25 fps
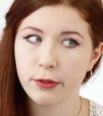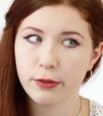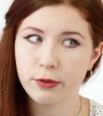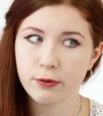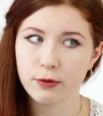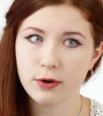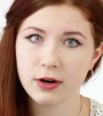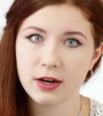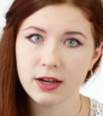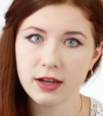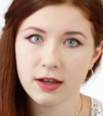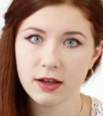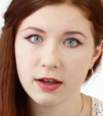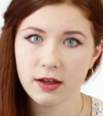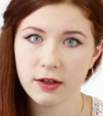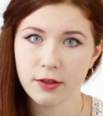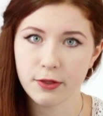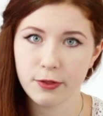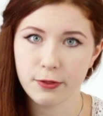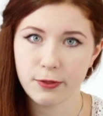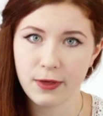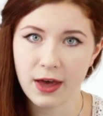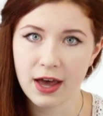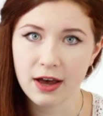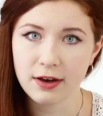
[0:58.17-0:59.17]

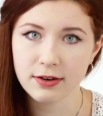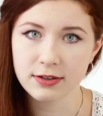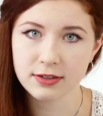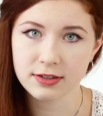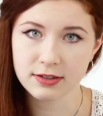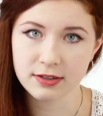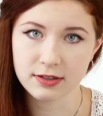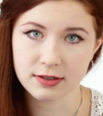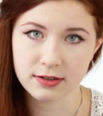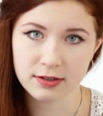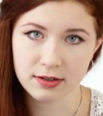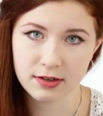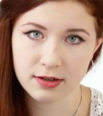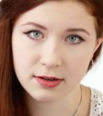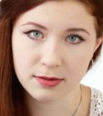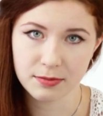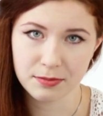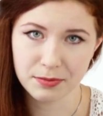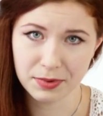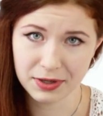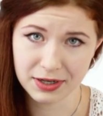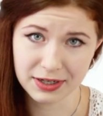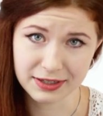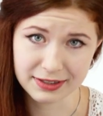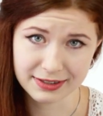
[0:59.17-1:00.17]
3,000
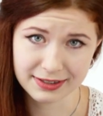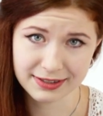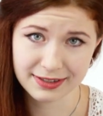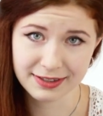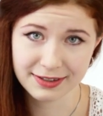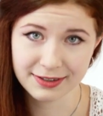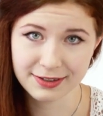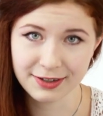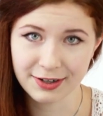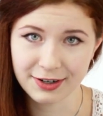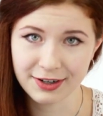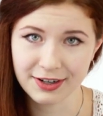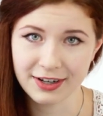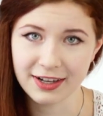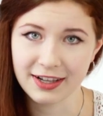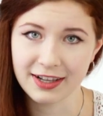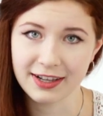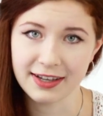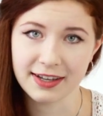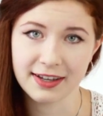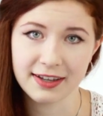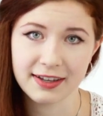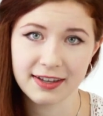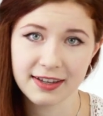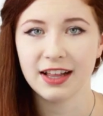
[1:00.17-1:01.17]
bucks
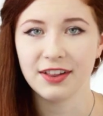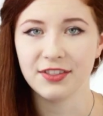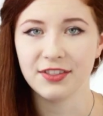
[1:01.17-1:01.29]
gurdy.